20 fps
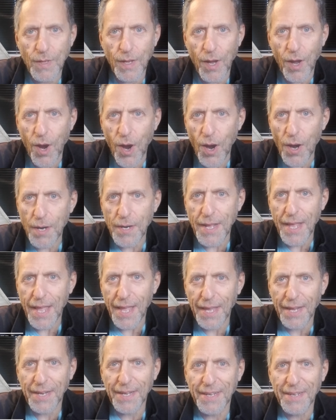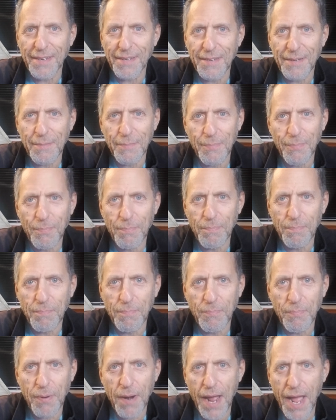hard-headed,
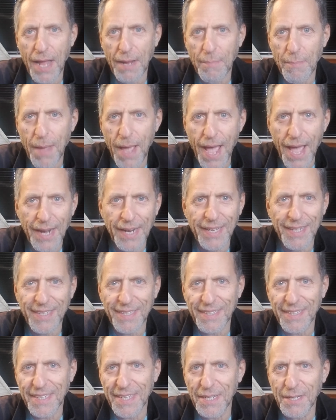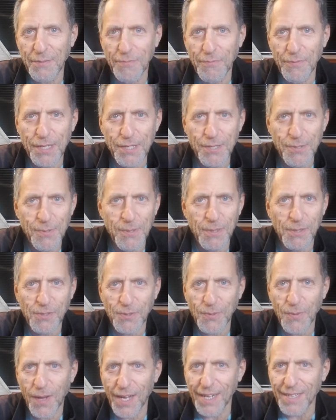pragmatic individual,
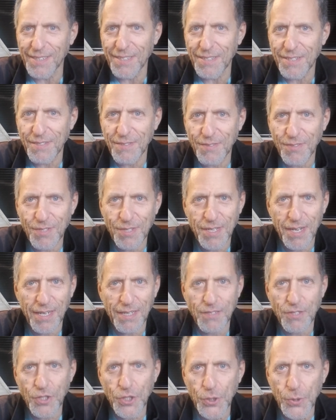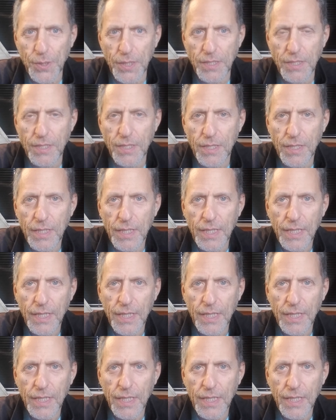so I just stuck to it